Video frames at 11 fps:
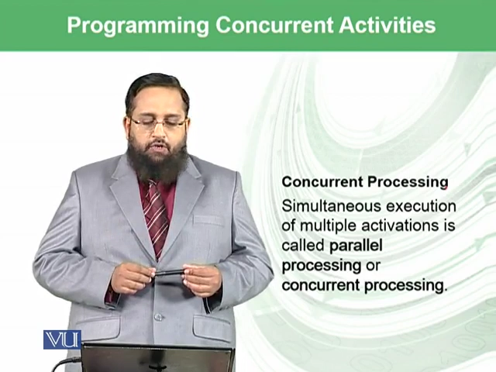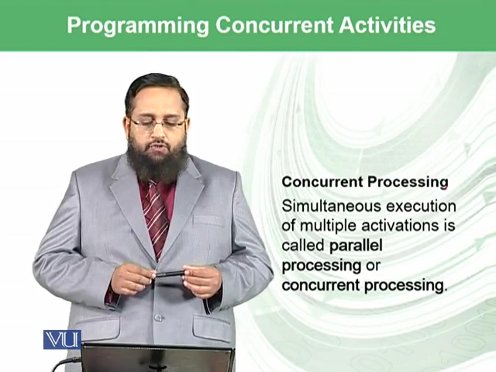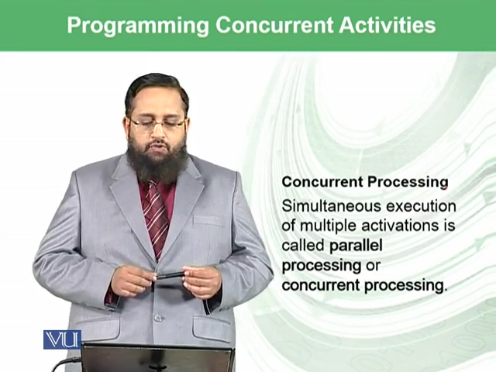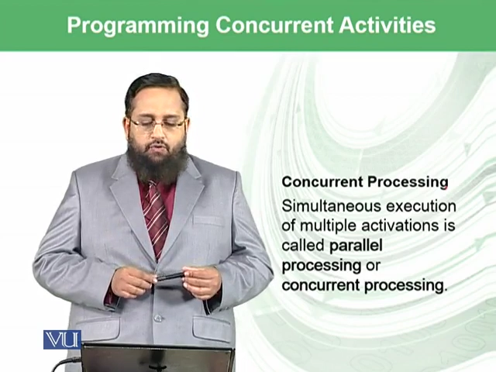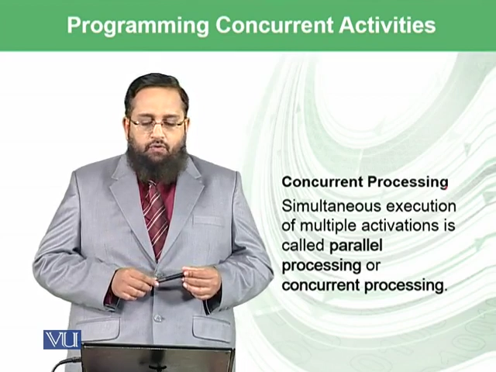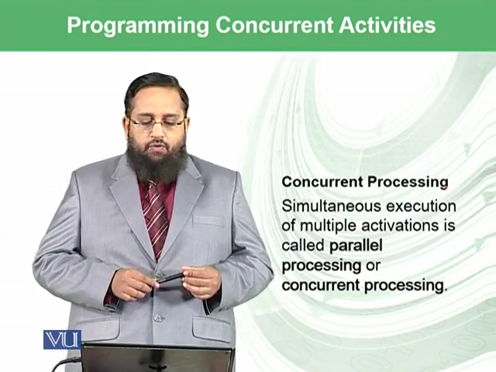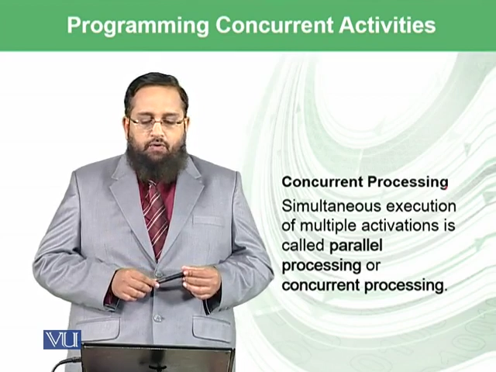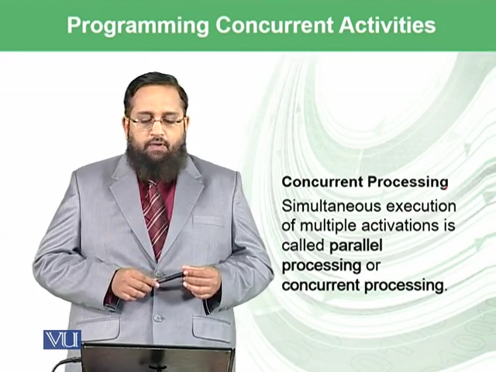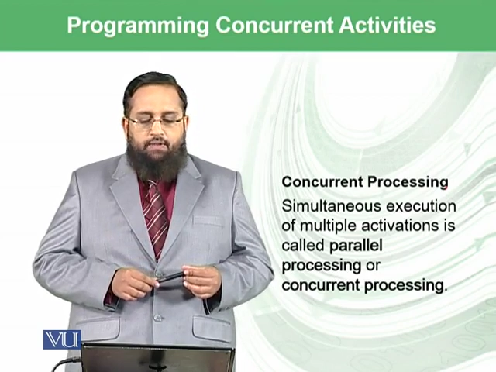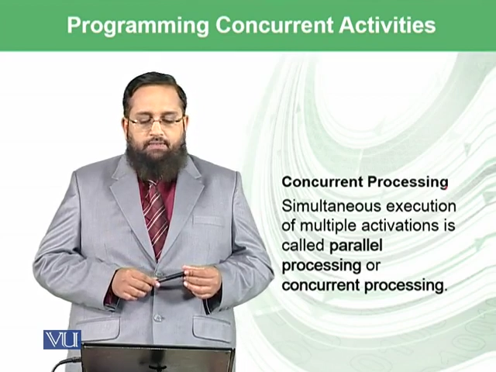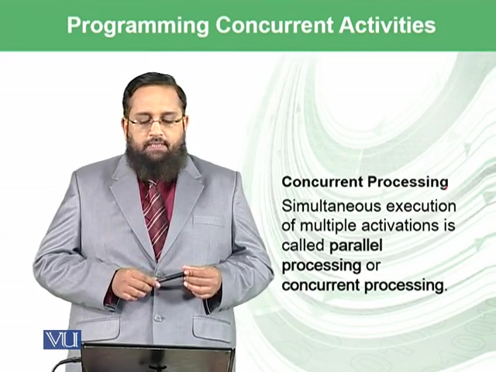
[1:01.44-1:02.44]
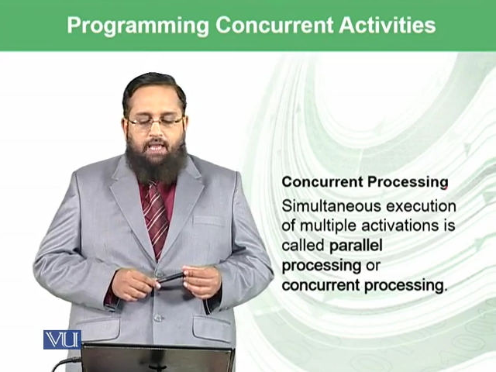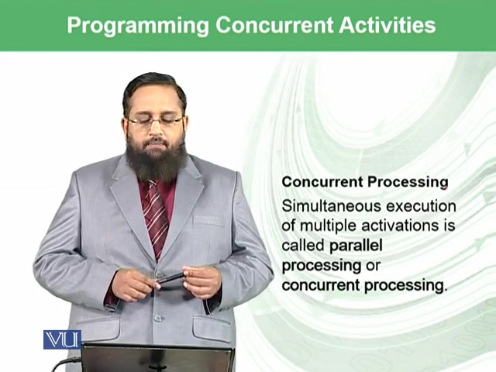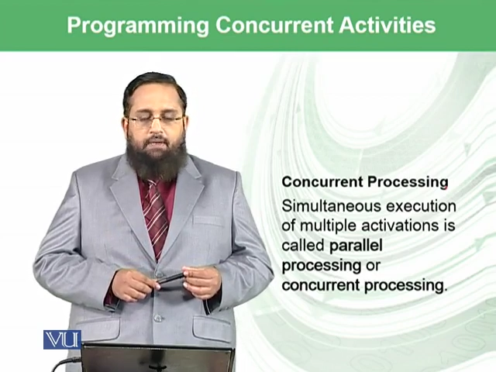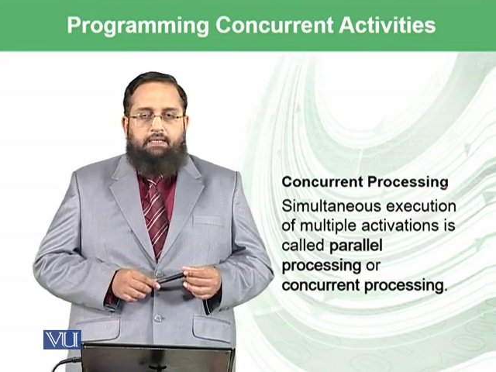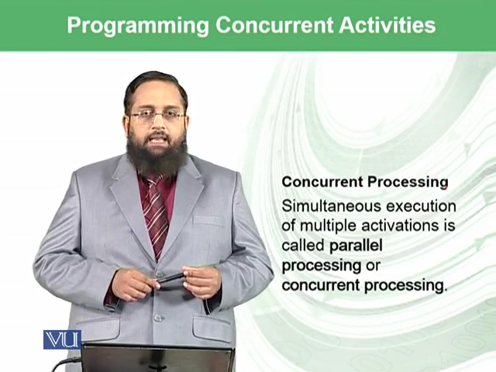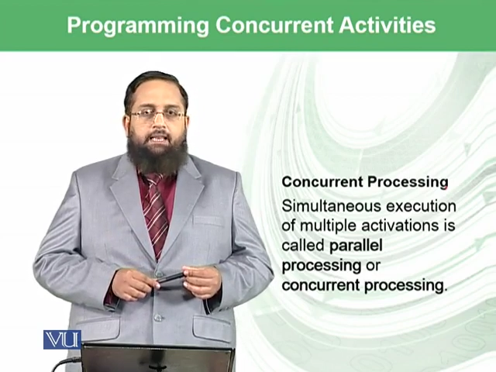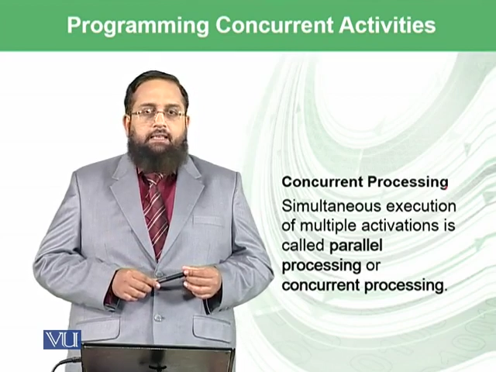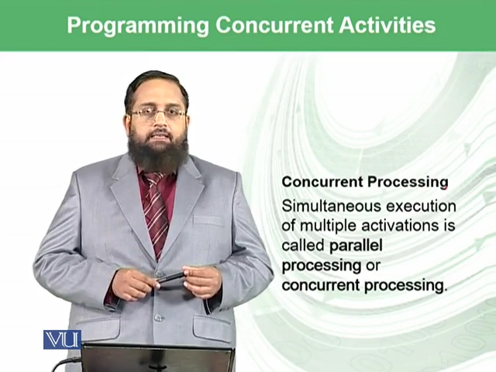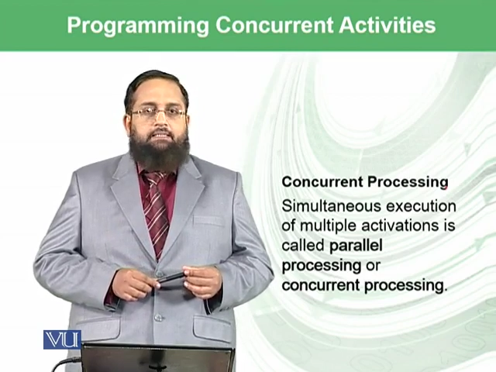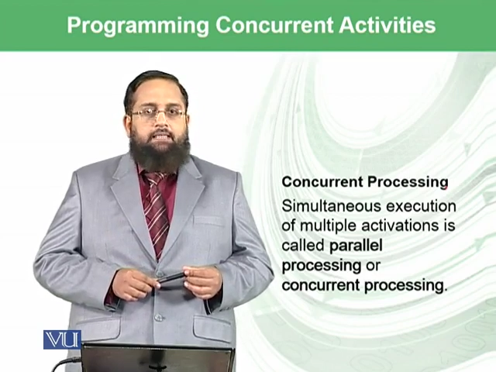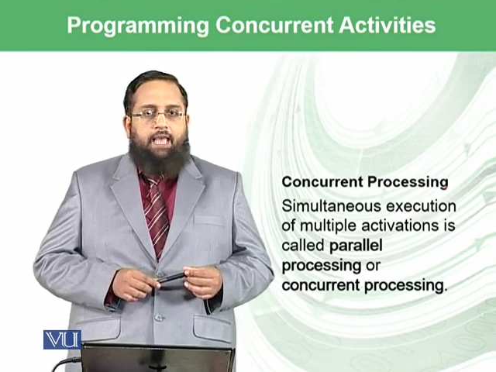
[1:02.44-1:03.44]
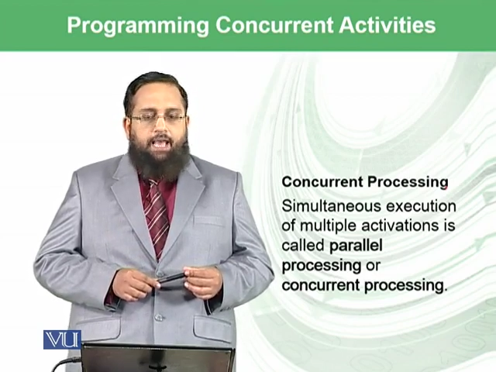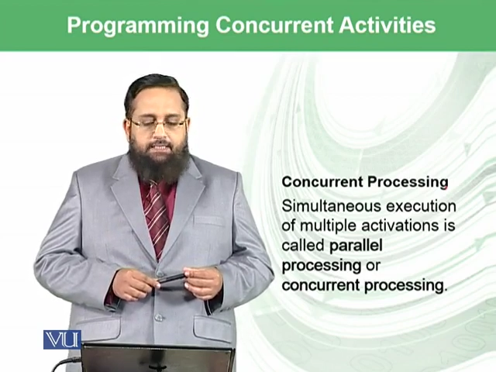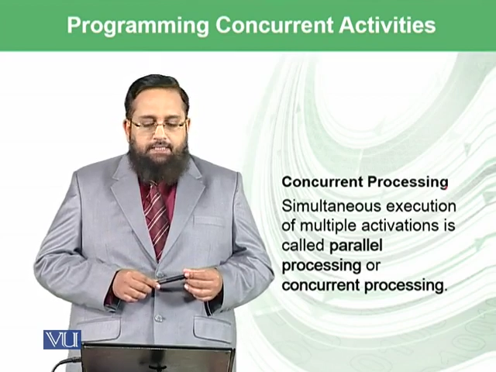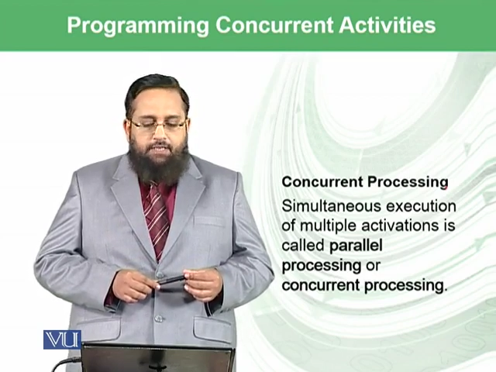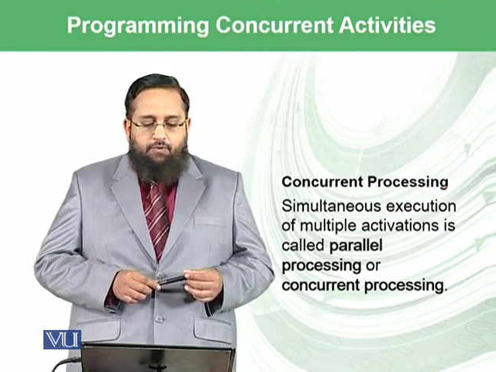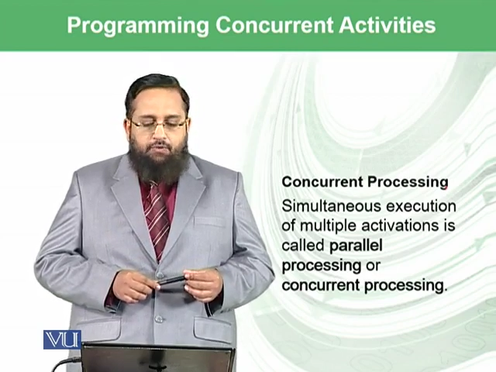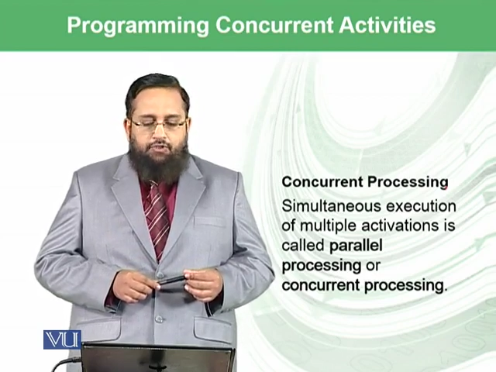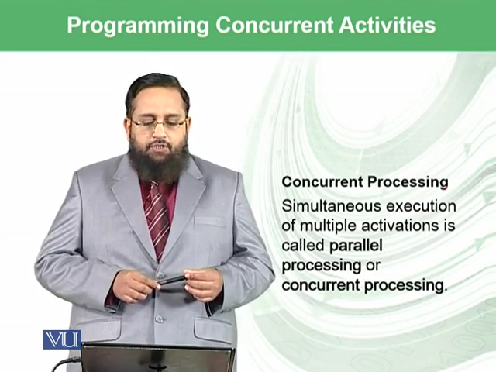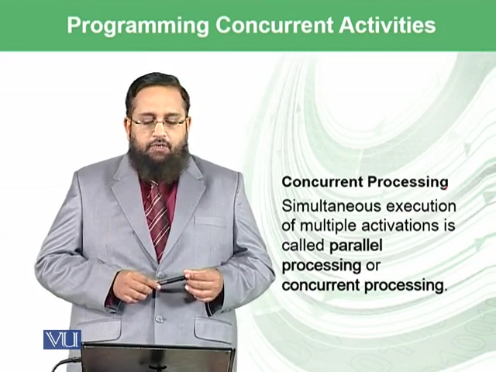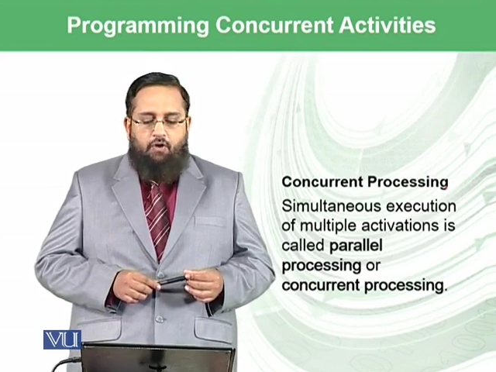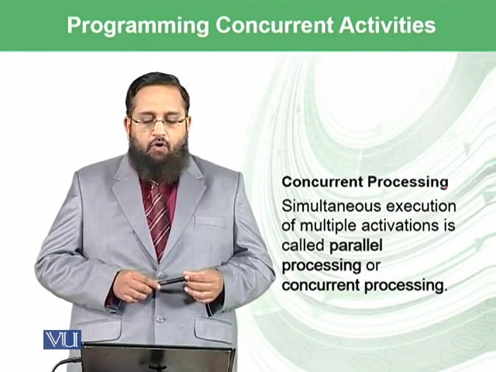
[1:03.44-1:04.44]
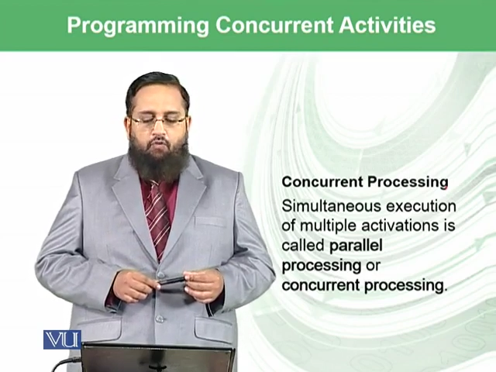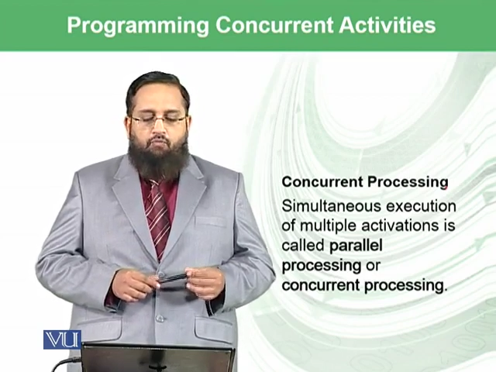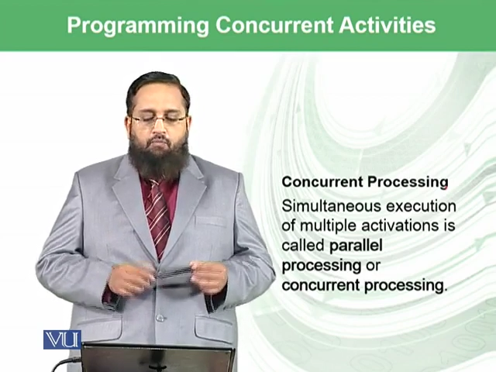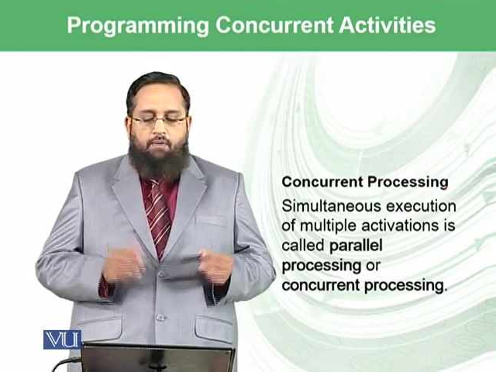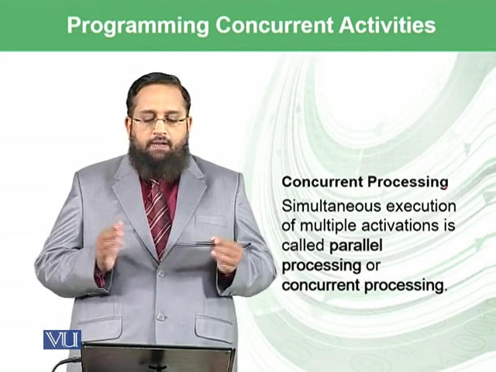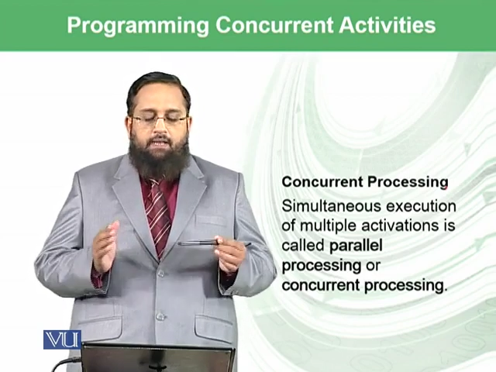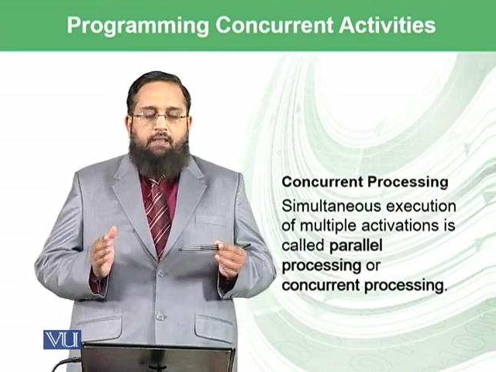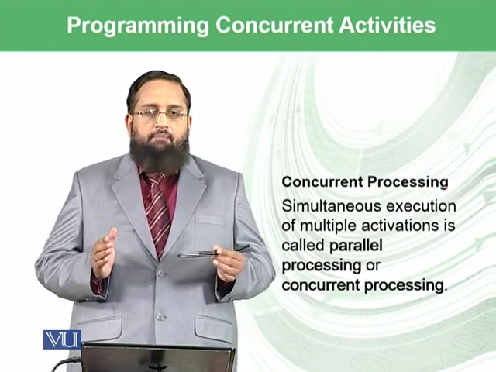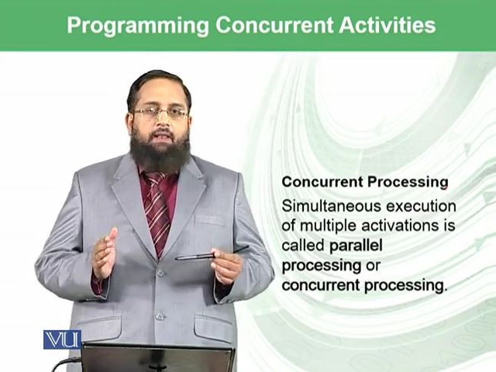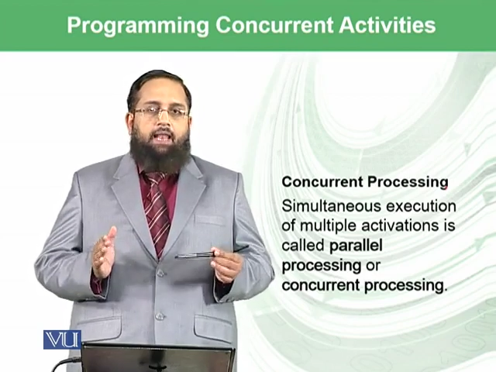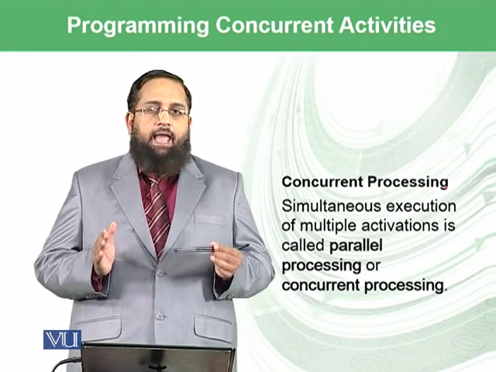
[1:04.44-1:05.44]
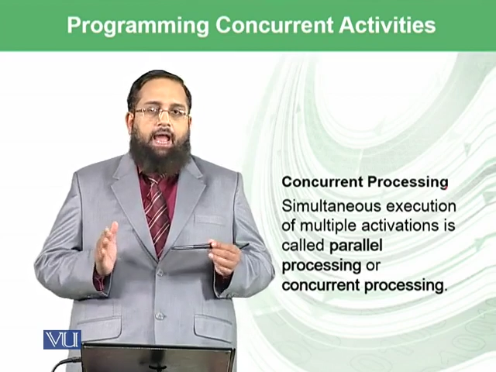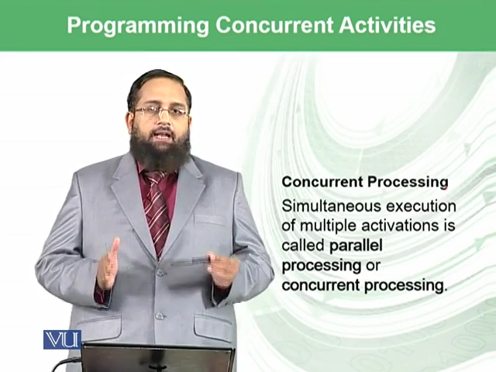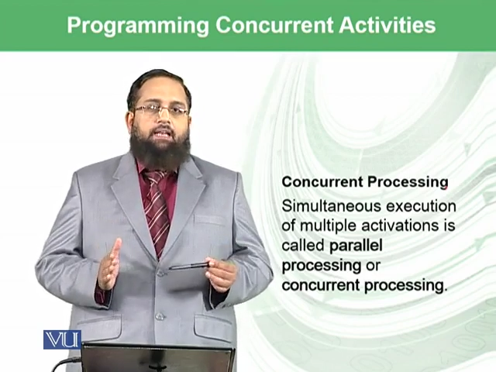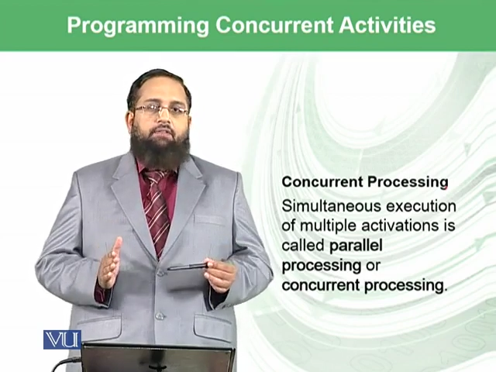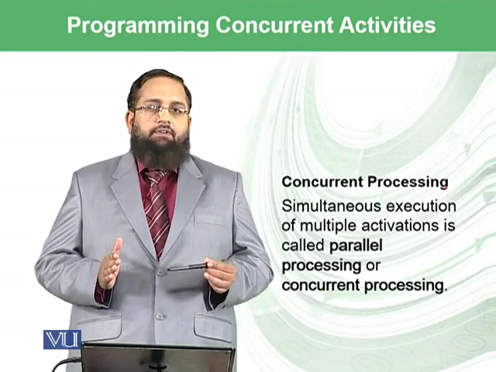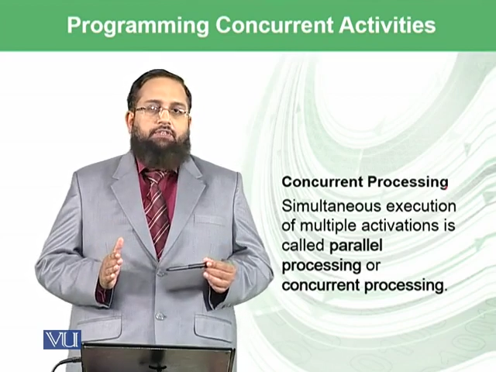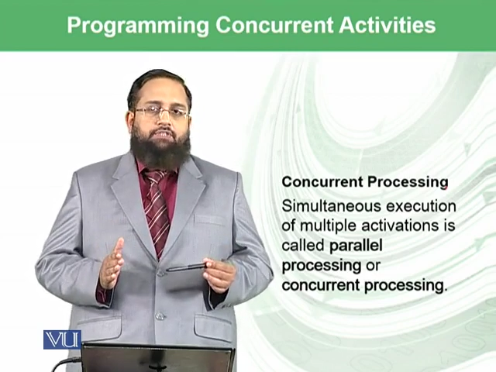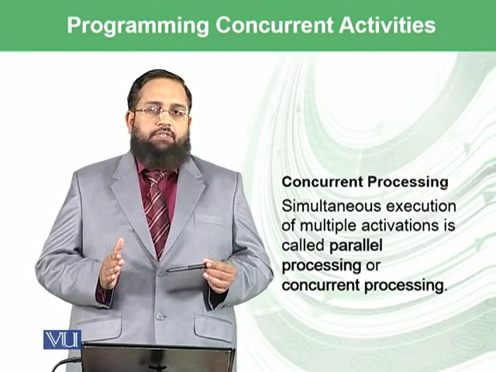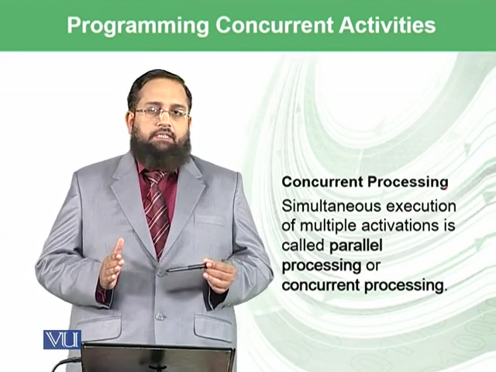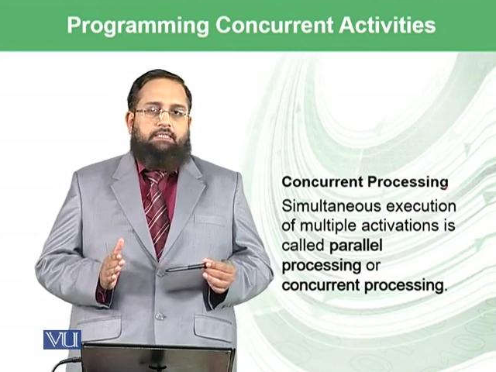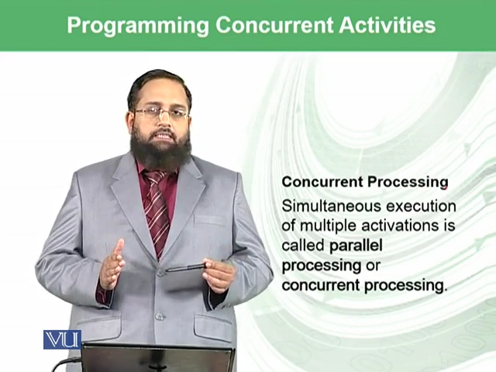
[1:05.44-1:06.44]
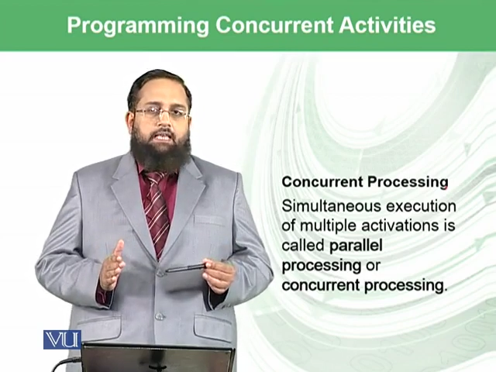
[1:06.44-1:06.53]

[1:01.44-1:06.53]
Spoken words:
So, simultaneous execution of multiple activations